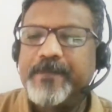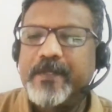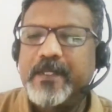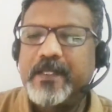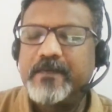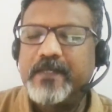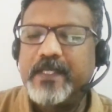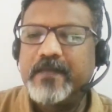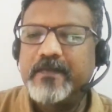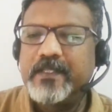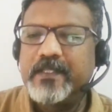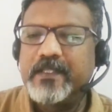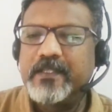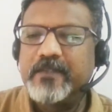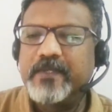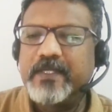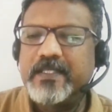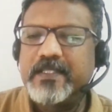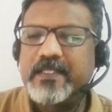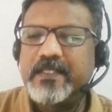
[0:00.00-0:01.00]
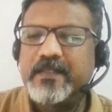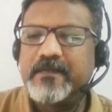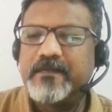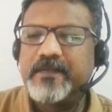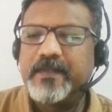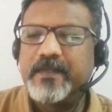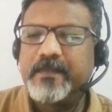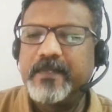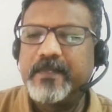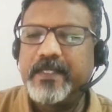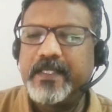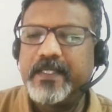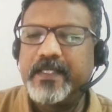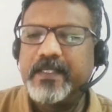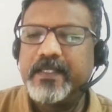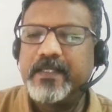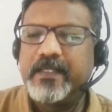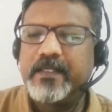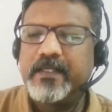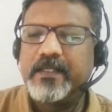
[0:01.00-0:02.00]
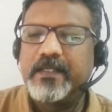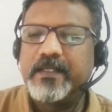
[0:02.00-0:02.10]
Okay, we have another question from Rin.